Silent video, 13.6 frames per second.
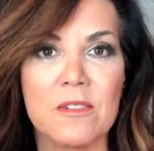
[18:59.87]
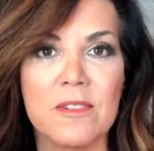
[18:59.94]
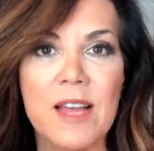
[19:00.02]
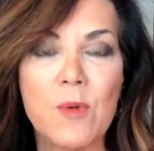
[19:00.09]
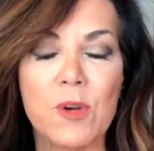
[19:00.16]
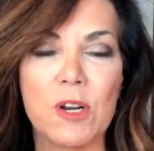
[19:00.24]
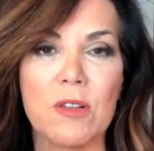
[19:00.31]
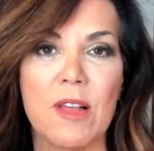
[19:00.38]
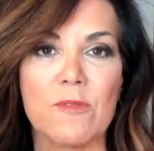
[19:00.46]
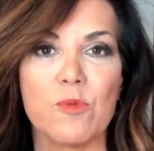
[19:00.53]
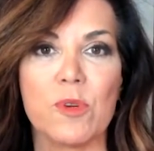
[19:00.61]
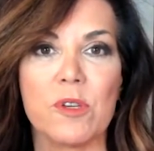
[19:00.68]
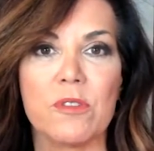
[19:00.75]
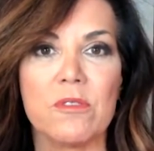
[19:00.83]
Now what are you left
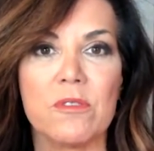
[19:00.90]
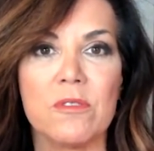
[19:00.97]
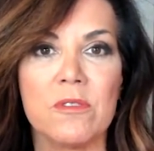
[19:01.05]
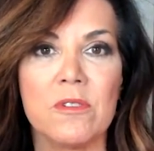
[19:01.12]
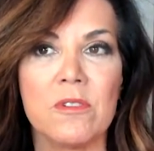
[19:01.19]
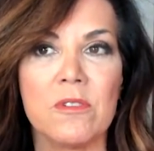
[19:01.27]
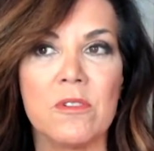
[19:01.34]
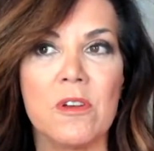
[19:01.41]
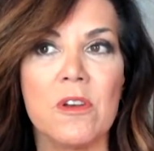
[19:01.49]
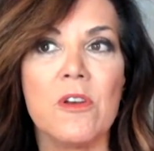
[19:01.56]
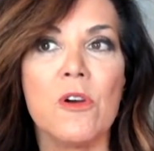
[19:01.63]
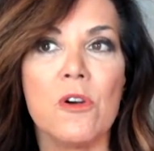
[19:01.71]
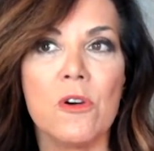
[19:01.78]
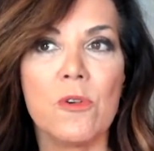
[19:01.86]
with?
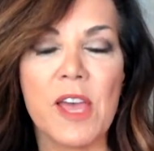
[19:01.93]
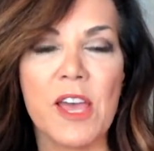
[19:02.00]
Okay,